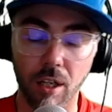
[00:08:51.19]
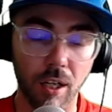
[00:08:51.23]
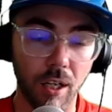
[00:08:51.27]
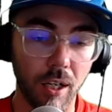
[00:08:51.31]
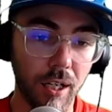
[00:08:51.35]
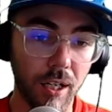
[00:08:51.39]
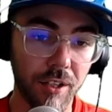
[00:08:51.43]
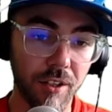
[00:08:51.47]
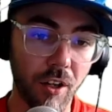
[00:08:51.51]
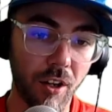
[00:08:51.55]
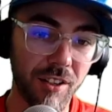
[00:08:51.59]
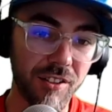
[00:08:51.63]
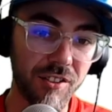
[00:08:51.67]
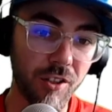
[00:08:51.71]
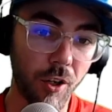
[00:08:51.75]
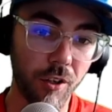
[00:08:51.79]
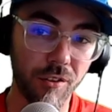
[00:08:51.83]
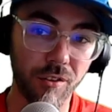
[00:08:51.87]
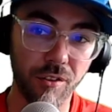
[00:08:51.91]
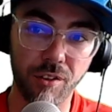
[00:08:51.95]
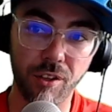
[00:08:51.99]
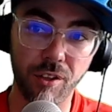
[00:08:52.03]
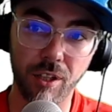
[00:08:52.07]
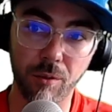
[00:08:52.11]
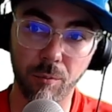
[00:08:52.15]
I
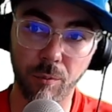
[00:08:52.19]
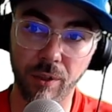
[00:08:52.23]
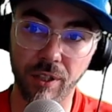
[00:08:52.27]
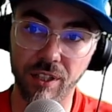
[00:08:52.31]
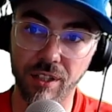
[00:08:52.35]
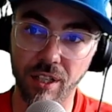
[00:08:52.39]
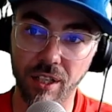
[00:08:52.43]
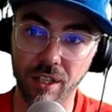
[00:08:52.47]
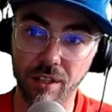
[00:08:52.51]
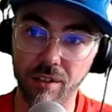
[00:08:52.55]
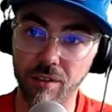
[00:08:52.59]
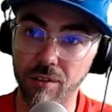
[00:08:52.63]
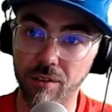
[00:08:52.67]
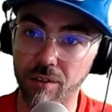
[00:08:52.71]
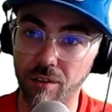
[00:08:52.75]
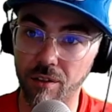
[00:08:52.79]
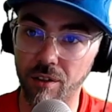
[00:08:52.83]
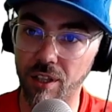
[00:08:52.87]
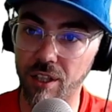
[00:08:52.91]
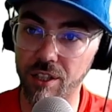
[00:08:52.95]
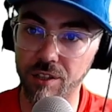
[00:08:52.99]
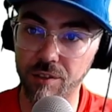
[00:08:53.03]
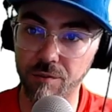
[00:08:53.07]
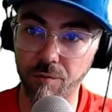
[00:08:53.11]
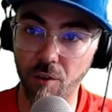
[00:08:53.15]
don't think we kicked
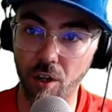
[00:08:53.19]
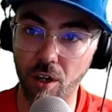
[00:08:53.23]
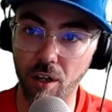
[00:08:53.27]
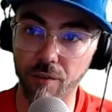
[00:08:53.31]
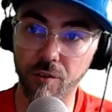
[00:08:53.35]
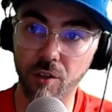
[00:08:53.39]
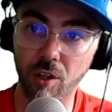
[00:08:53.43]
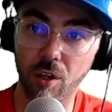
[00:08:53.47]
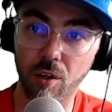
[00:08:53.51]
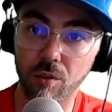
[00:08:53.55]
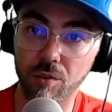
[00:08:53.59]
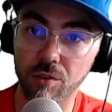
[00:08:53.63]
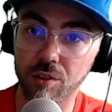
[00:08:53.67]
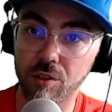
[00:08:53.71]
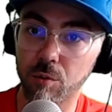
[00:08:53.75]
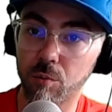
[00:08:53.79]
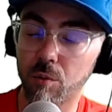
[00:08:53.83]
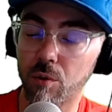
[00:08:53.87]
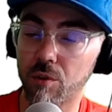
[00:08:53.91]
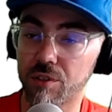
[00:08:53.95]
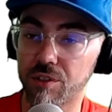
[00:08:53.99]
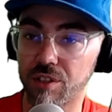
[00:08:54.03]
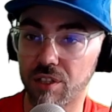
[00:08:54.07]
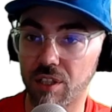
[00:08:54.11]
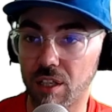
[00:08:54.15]
these 5 goals
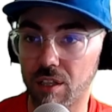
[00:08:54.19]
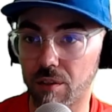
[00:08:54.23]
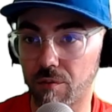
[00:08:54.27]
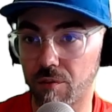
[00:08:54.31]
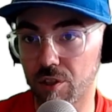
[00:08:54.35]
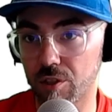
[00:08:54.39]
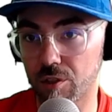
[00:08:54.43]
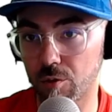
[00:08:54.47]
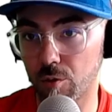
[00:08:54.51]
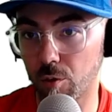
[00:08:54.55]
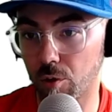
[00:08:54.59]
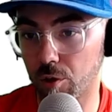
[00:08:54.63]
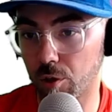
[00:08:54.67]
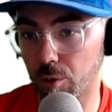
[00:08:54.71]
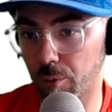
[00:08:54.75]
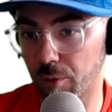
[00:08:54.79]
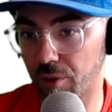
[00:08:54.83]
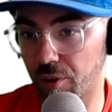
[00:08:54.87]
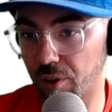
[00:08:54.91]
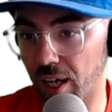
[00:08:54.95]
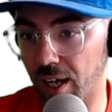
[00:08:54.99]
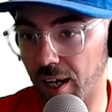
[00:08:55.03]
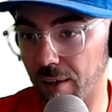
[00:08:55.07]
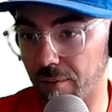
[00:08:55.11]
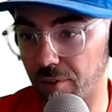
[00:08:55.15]
towards the end of this quarter
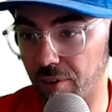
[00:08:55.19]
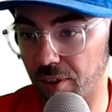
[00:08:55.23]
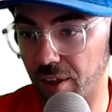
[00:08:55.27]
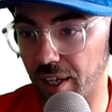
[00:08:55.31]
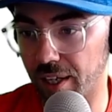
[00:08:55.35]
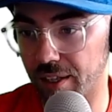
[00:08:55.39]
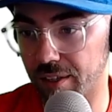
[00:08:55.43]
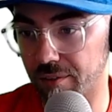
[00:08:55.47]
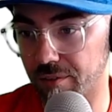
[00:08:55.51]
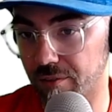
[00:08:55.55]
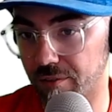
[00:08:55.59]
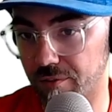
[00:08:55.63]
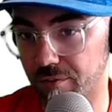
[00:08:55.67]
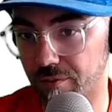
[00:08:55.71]
without that